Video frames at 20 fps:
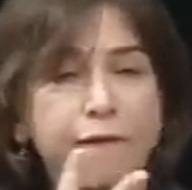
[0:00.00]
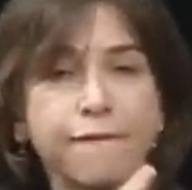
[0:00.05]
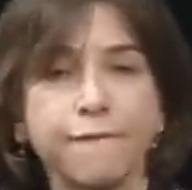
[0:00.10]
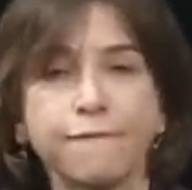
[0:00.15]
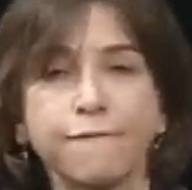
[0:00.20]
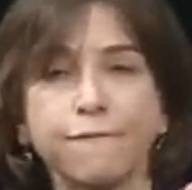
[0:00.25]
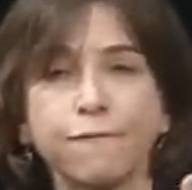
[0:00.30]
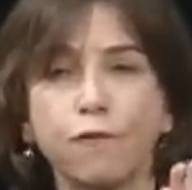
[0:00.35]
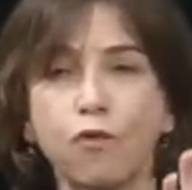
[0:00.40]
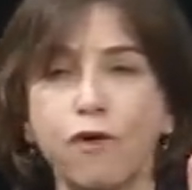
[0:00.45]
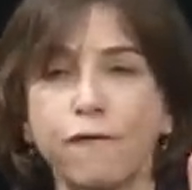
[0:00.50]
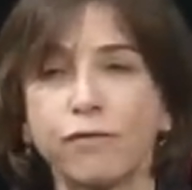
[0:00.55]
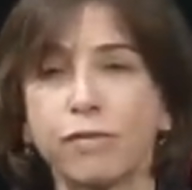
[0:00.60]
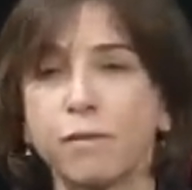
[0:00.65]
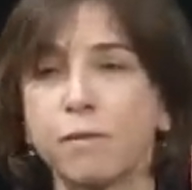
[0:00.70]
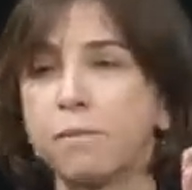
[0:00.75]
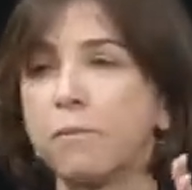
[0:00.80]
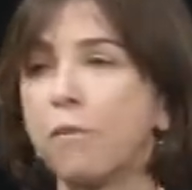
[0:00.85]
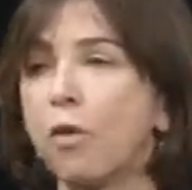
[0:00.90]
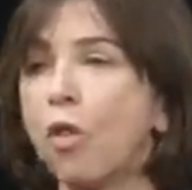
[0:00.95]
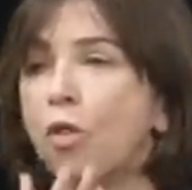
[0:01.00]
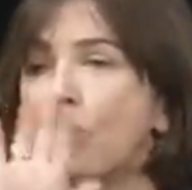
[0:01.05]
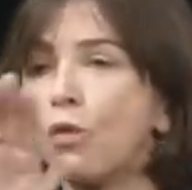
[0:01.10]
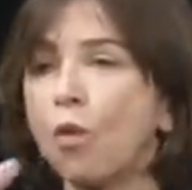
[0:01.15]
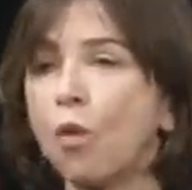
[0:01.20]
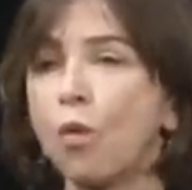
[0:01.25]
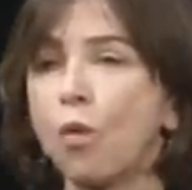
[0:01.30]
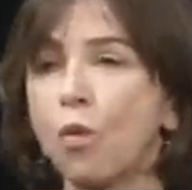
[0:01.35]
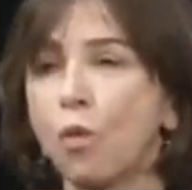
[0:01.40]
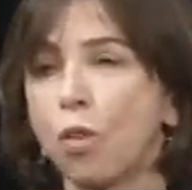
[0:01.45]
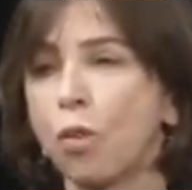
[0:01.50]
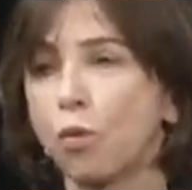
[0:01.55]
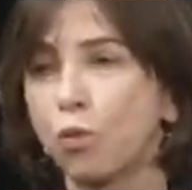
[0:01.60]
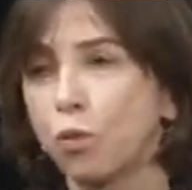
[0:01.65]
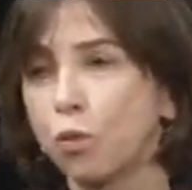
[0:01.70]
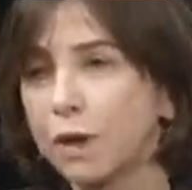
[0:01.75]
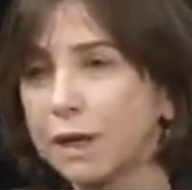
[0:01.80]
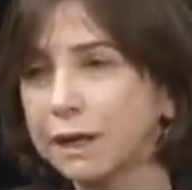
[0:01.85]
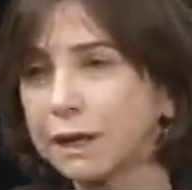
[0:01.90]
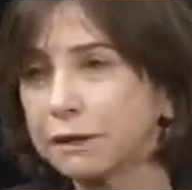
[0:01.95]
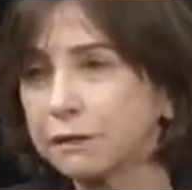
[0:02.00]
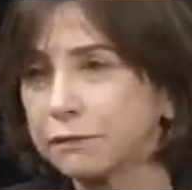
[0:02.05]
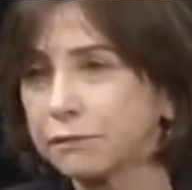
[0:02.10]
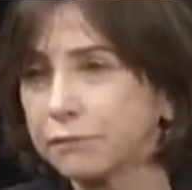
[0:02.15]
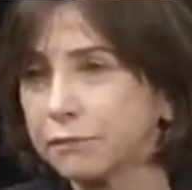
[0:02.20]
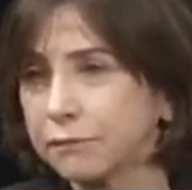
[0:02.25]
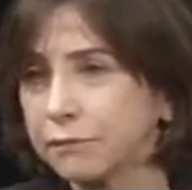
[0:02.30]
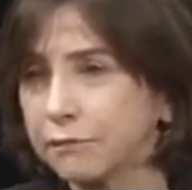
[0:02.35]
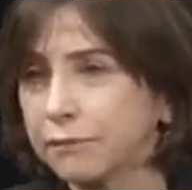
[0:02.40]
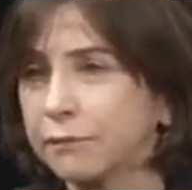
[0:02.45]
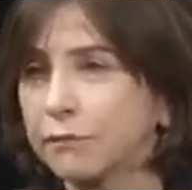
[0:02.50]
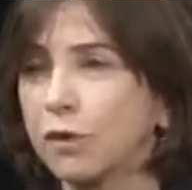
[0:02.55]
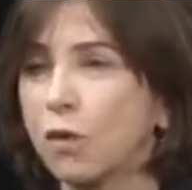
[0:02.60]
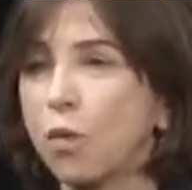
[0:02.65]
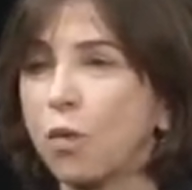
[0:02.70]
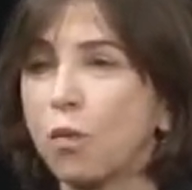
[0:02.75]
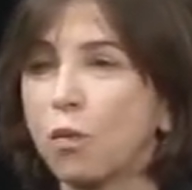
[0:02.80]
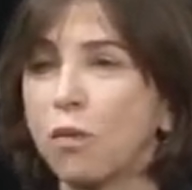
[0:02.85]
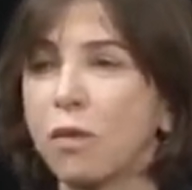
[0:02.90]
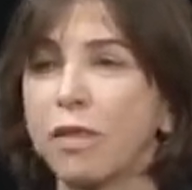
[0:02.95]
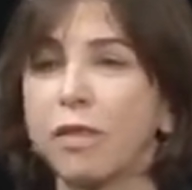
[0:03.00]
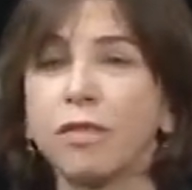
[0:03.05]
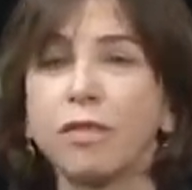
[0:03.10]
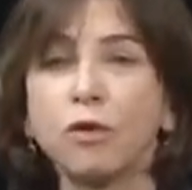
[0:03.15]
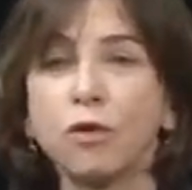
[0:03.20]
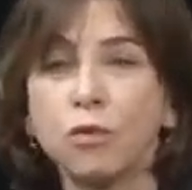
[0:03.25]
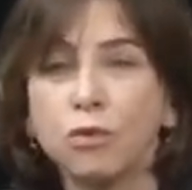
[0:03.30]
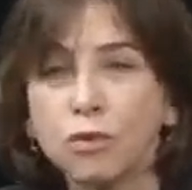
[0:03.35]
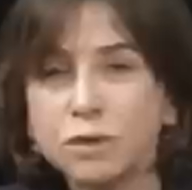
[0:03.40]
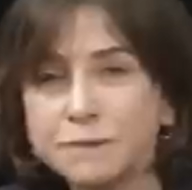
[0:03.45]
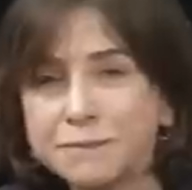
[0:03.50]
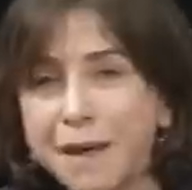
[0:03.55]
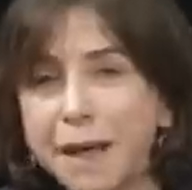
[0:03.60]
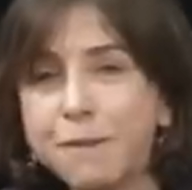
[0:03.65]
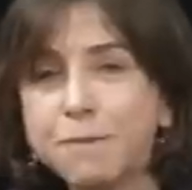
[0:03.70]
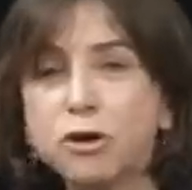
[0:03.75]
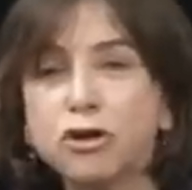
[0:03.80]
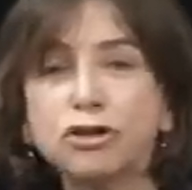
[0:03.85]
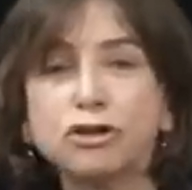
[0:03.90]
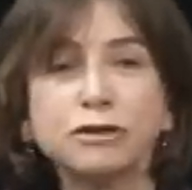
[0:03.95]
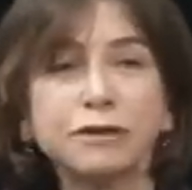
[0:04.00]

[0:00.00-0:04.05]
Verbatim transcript: you know, I worked with those four leaders throughout the whole week.